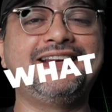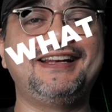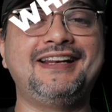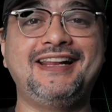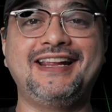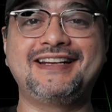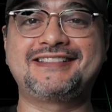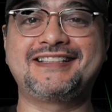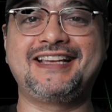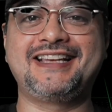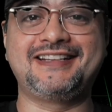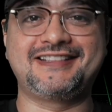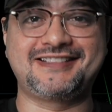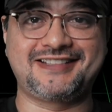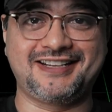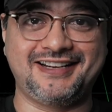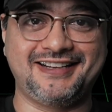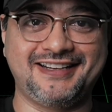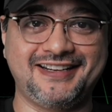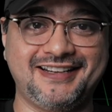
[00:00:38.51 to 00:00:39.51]
Let's get
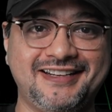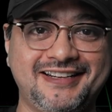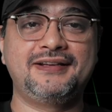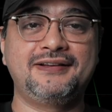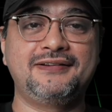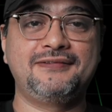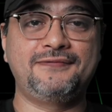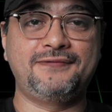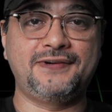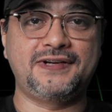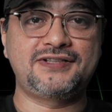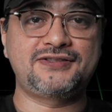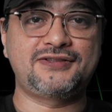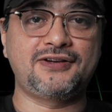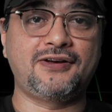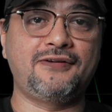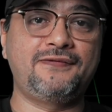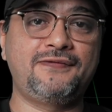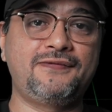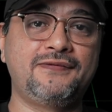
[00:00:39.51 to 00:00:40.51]
started. First
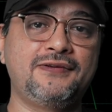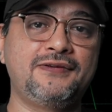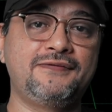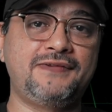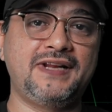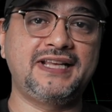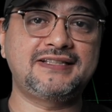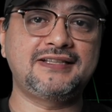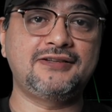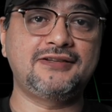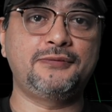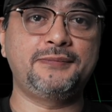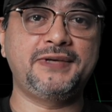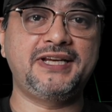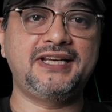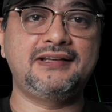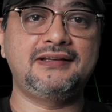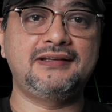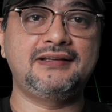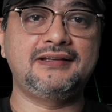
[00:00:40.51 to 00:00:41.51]
off, Flexi
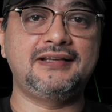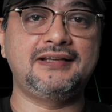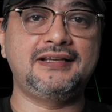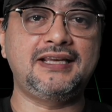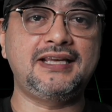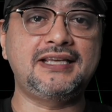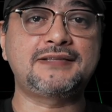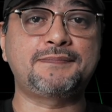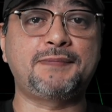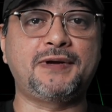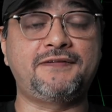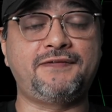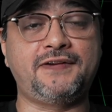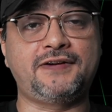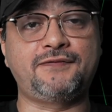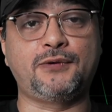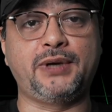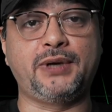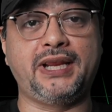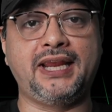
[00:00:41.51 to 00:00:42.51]
Domain is
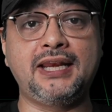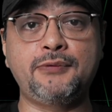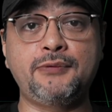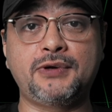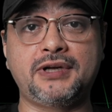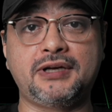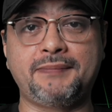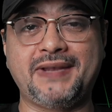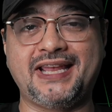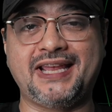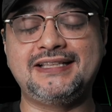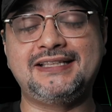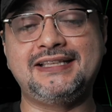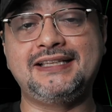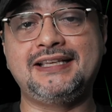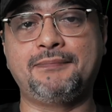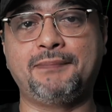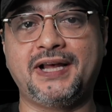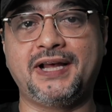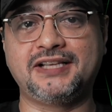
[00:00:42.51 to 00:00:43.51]
perfect for anyone
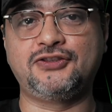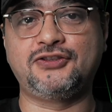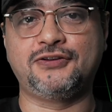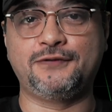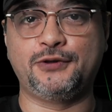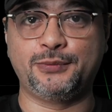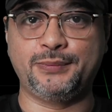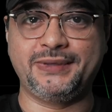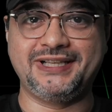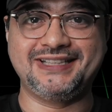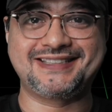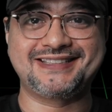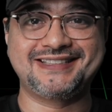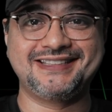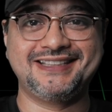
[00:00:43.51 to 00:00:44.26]
managing a bunch of domains.